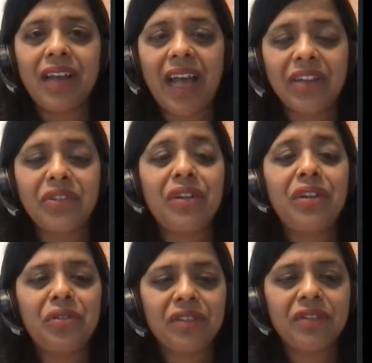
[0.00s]
the actual
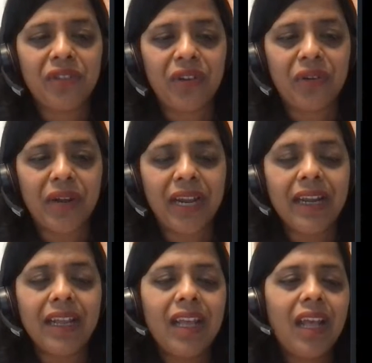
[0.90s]
user flow,
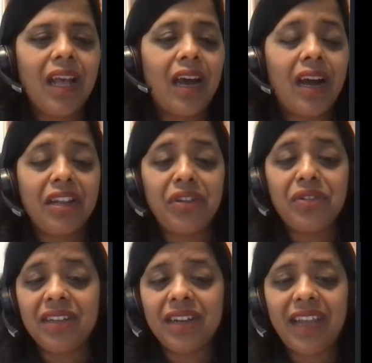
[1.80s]
right?
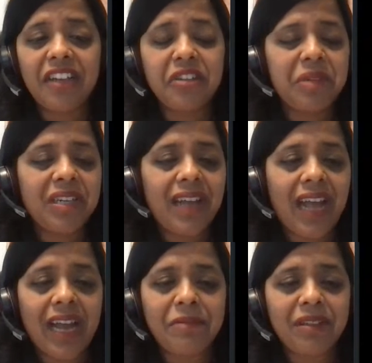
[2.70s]
User engagement,
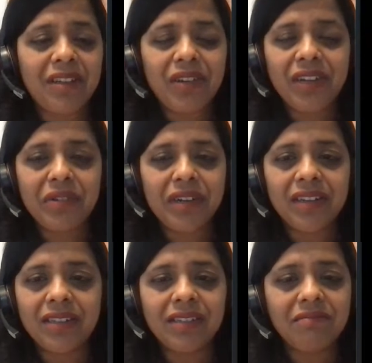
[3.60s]
absolutely
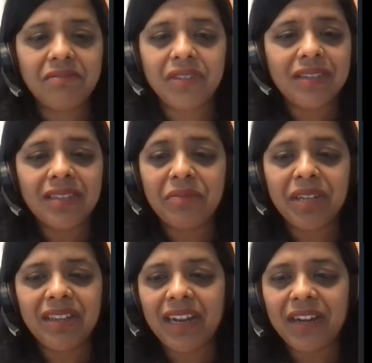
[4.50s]
critical.
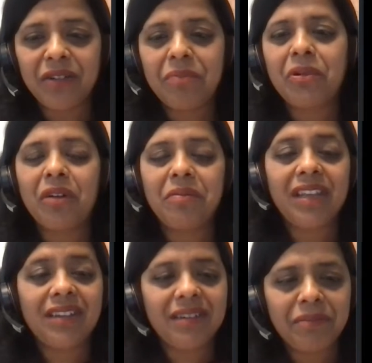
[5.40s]
Something that you'll
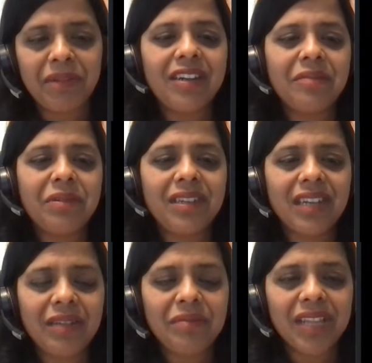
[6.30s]
probably hear multiple
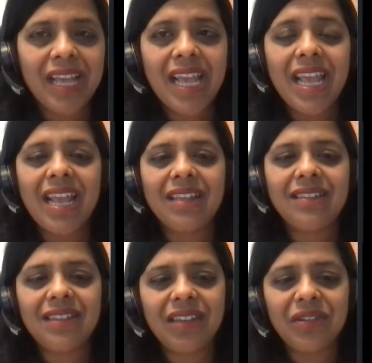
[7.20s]
times
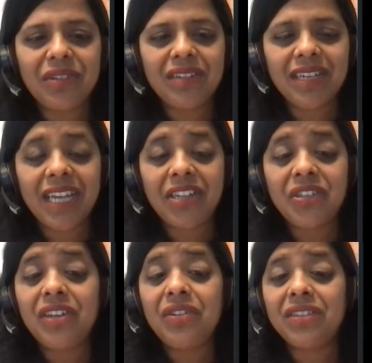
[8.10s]
is the user
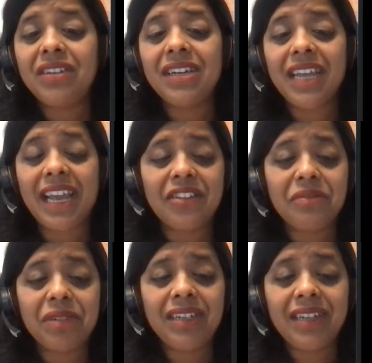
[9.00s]
engagement. User
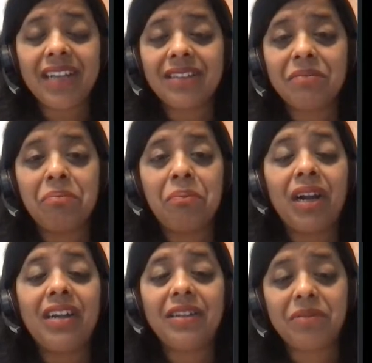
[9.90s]
engagement takes
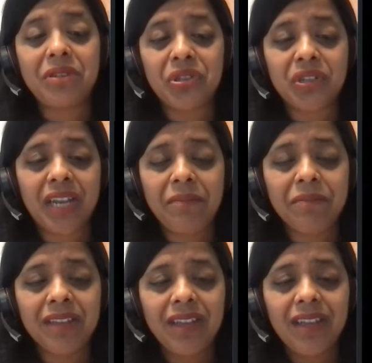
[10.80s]
multiple
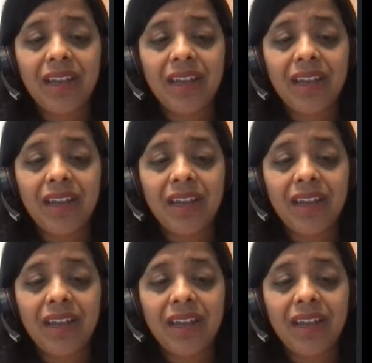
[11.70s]
shapes.